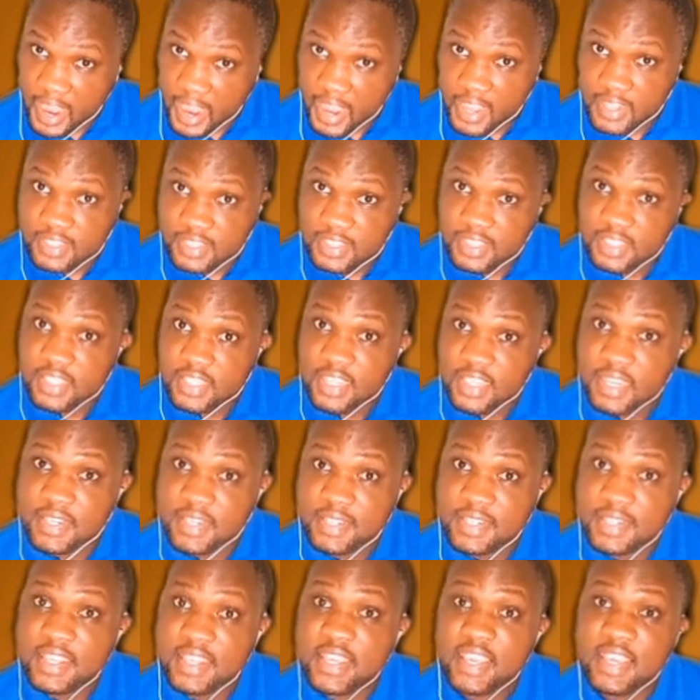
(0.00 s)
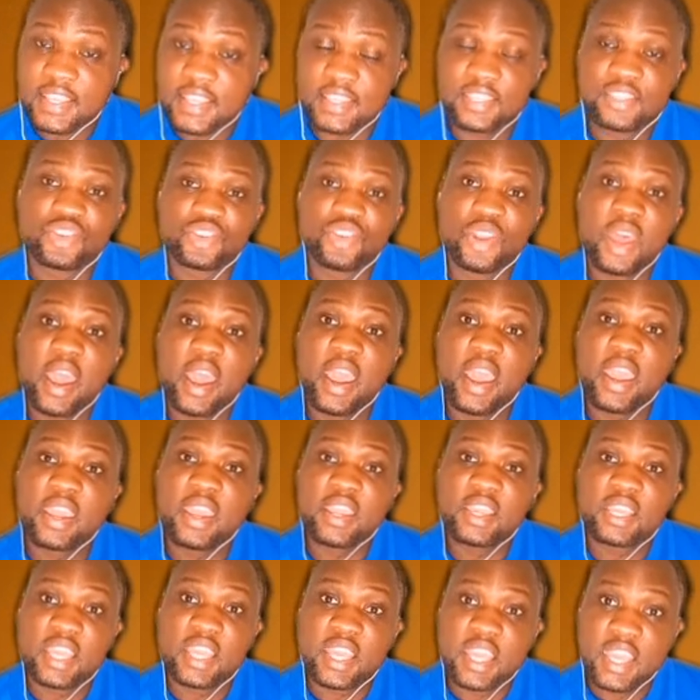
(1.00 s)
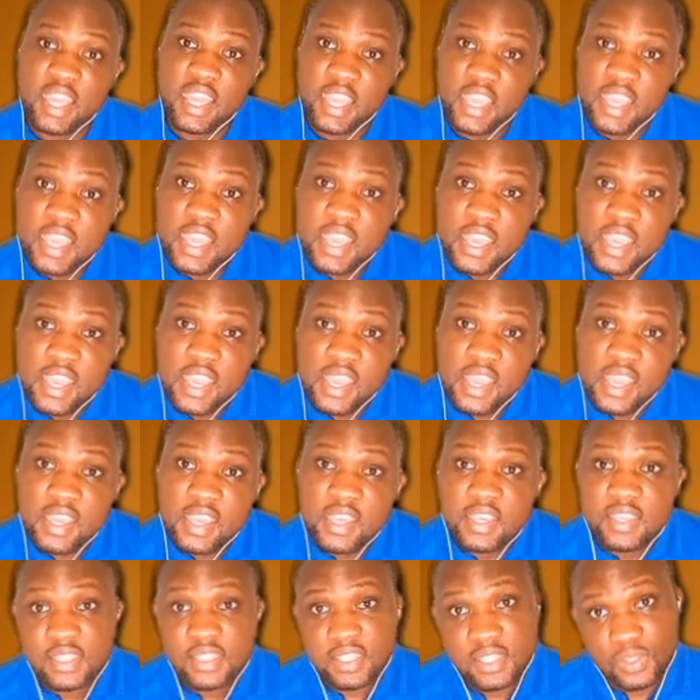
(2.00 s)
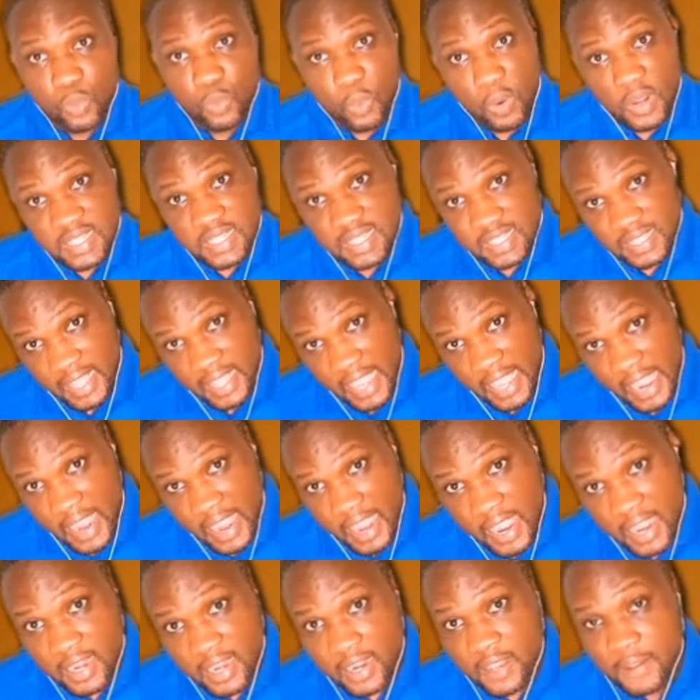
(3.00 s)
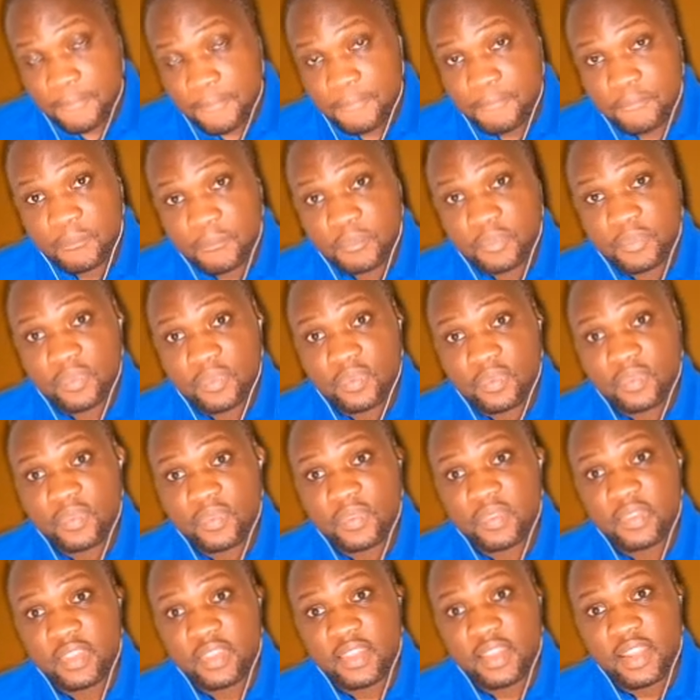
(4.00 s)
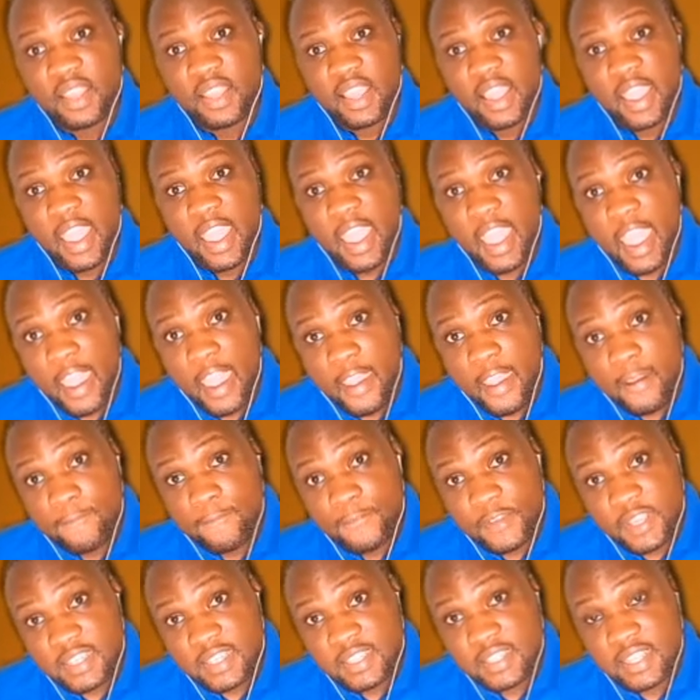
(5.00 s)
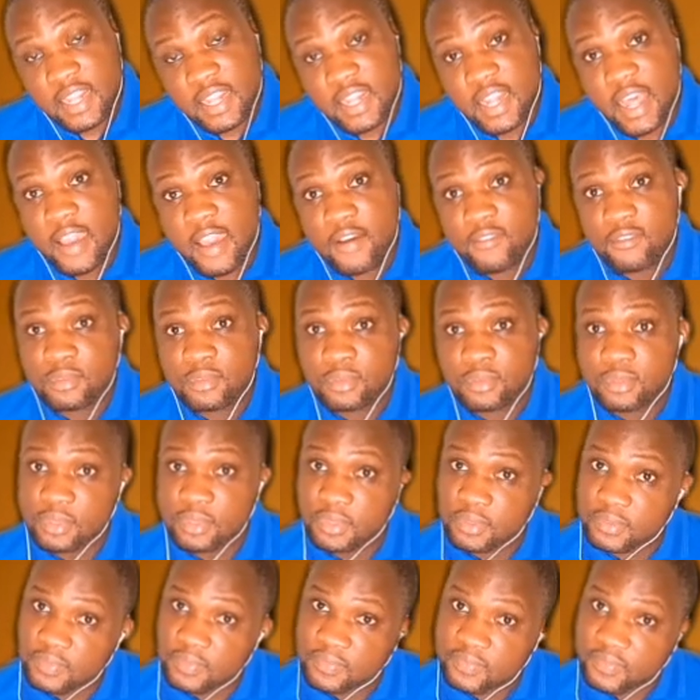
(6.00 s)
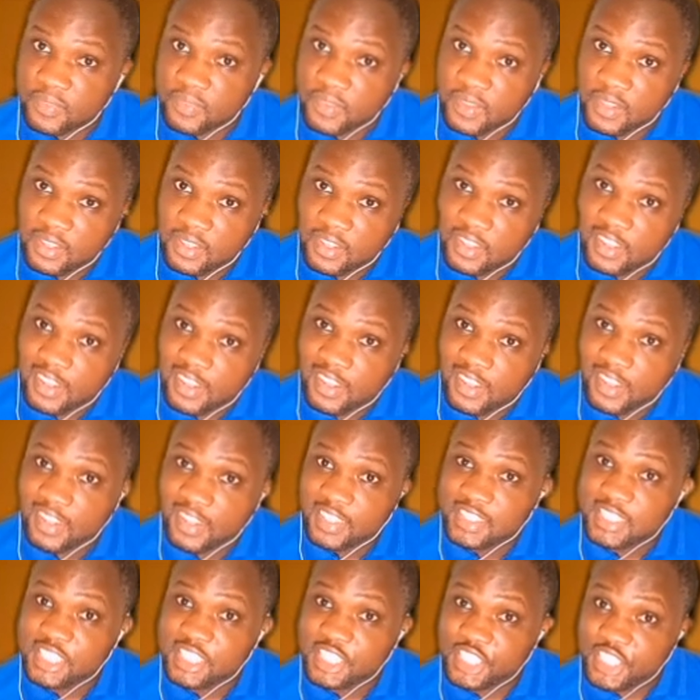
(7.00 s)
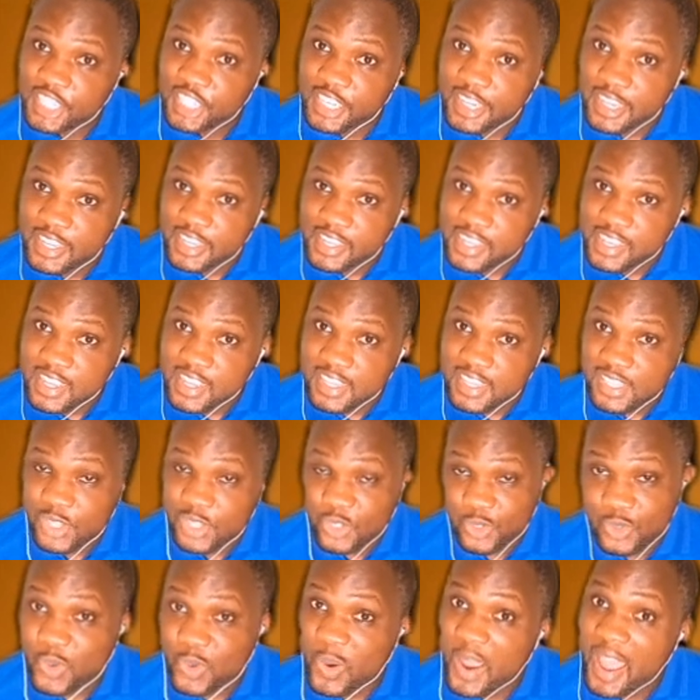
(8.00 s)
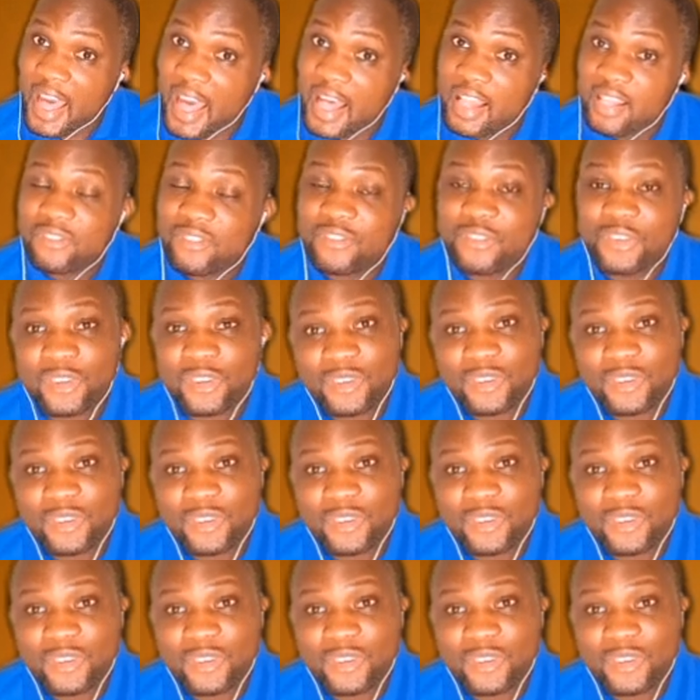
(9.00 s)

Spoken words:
8, D is 9, E is what? 10, F is 11, G is 12,